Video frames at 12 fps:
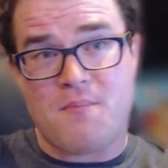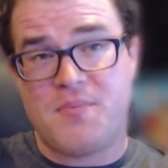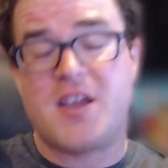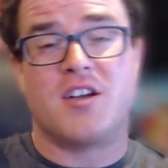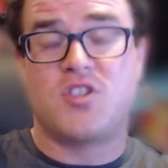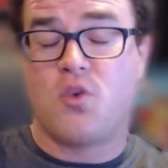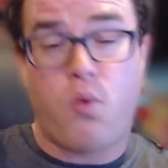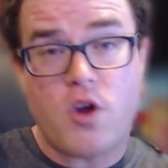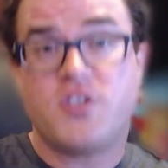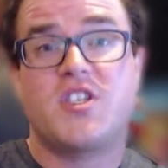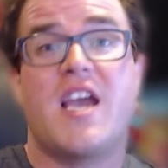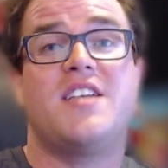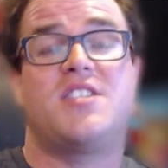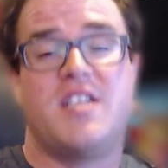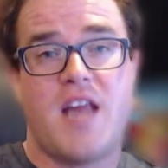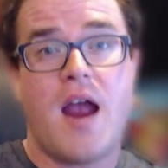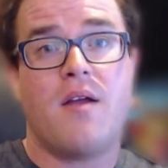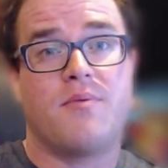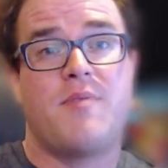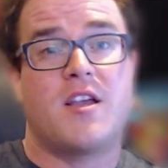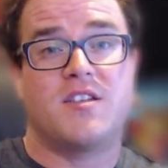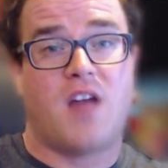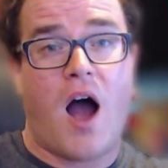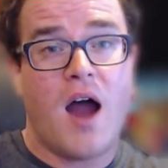Because the worst case scenario,
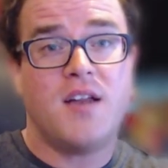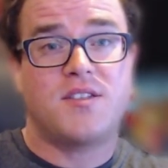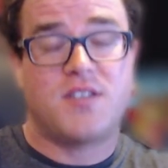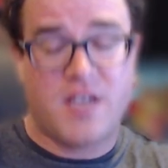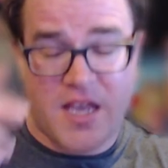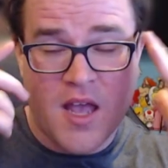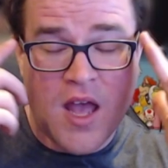because honestly,